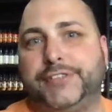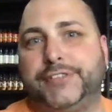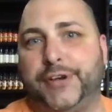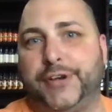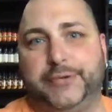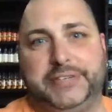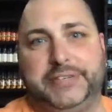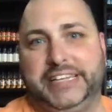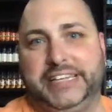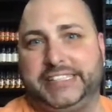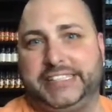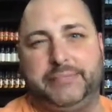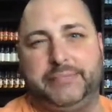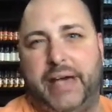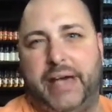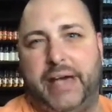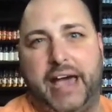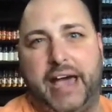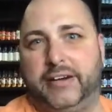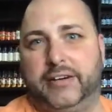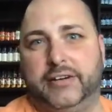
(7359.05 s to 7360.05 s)
so it doesn't
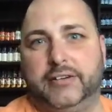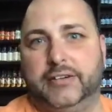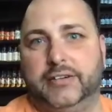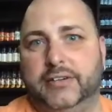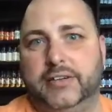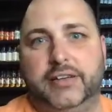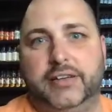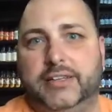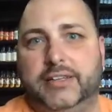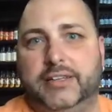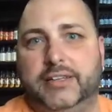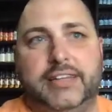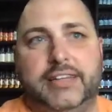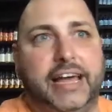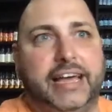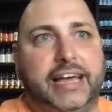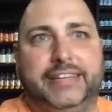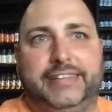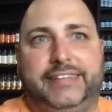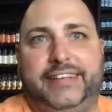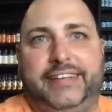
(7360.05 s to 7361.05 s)
matter. Like
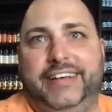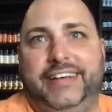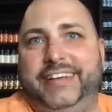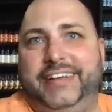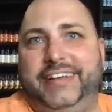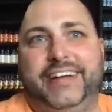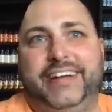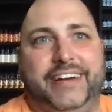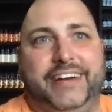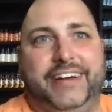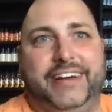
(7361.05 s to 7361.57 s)
it's, well,